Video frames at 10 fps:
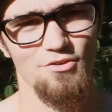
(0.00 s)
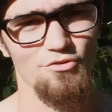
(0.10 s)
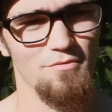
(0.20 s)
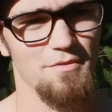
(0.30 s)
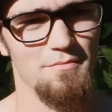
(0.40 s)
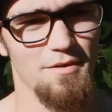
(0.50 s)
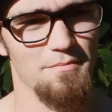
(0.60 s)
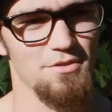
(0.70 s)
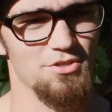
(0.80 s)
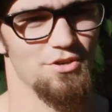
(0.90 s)
you're going to be my
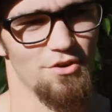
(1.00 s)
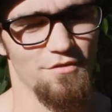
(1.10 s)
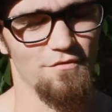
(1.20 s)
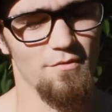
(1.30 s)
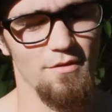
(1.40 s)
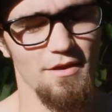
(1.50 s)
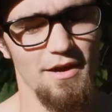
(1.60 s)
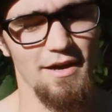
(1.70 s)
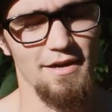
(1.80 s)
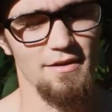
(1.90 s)
missionary
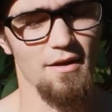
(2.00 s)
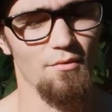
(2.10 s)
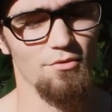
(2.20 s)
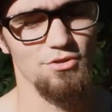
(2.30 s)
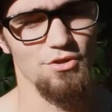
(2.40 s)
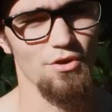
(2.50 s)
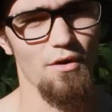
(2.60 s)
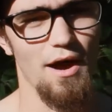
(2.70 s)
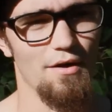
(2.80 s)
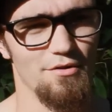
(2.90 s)
guy and I want you to
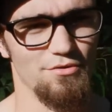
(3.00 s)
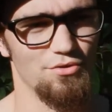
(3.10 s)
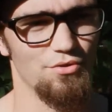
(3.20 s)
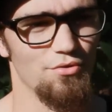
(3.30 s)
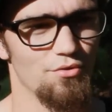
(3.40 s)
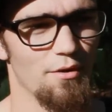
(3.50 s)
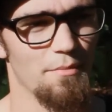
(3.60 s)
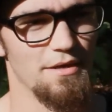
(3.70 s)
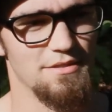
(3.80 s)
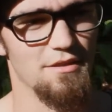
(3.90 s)
go out and do
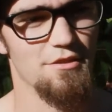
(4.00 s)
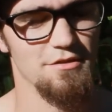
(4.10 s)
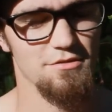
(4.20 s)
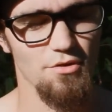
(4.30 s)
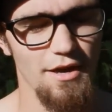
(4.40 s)
amazing things.